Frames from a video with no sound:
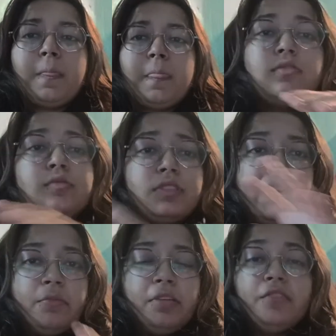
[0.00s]
So do
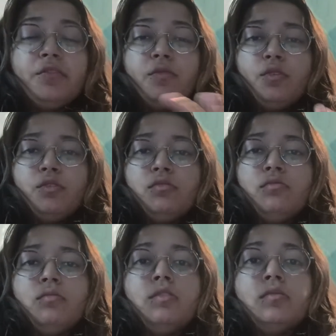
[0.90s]
tell me if you want to
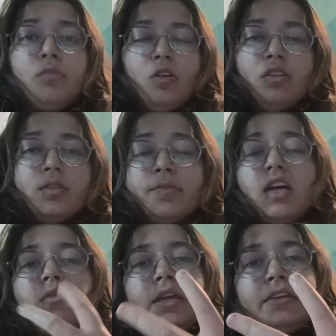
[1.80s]
know about mockups,
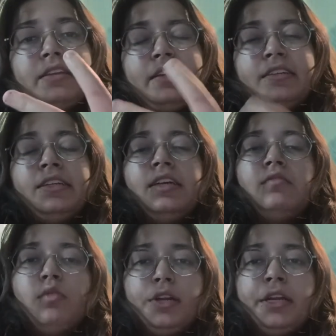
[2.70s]
how I created
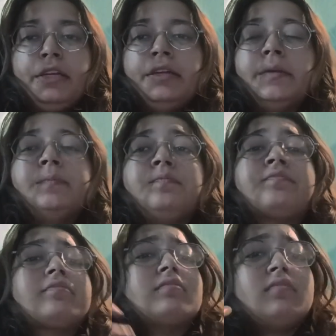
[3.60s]
and what I did,
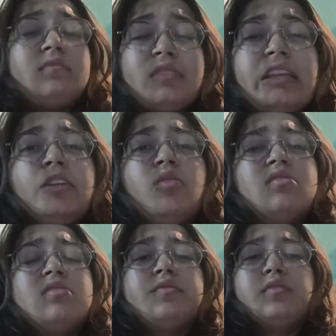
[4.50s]
and
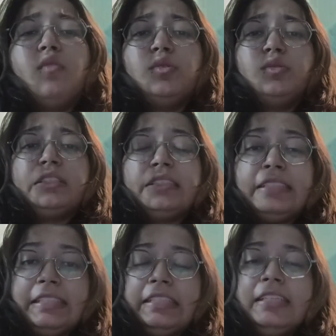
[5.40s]
also if you want to
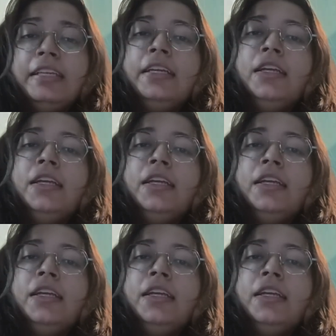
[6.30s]
see